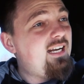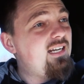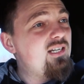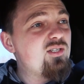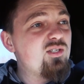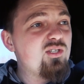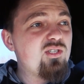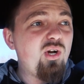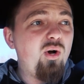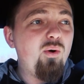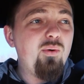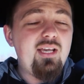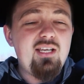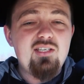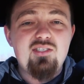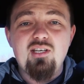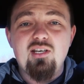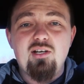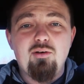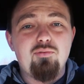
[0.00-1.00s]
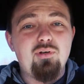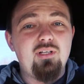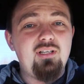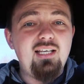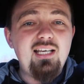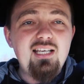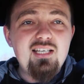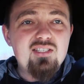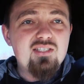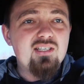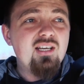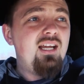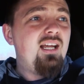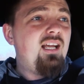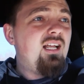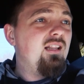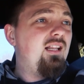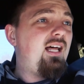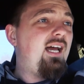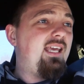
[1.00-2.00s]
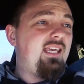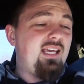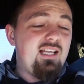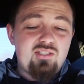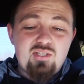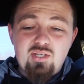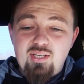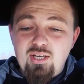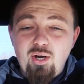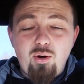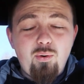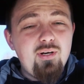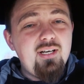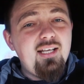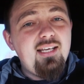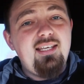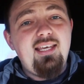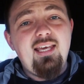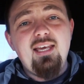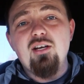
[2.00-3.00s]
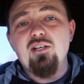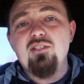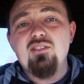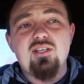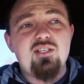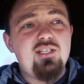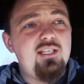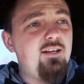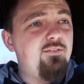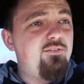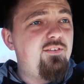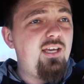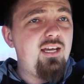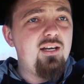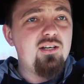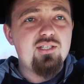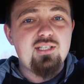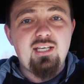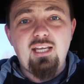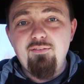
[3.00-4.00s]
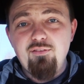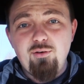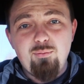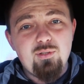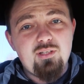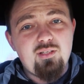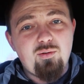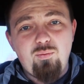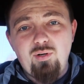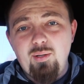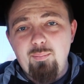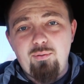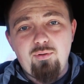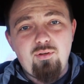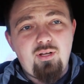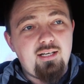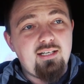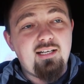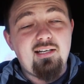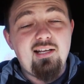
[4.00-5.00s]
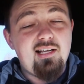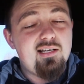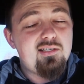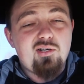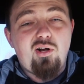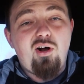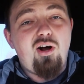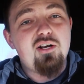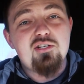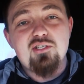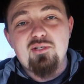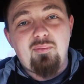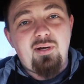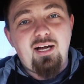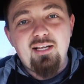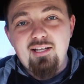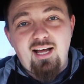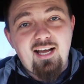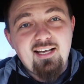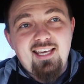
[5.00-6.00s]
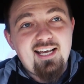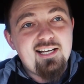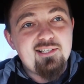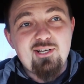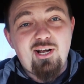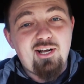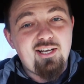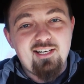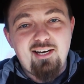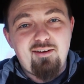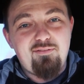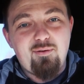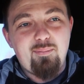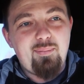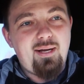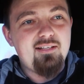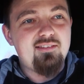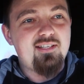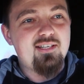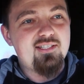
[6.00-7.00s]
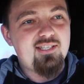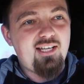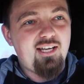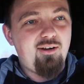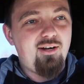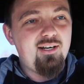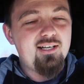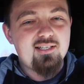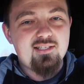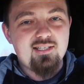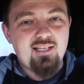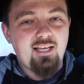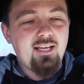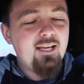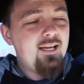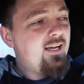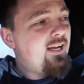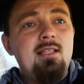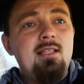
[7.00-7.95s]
It is so easy to release, like, and to go into gear, to shift gears, even with the Whipple on it. It's awesome. I can't talk enough about this thing, honestly.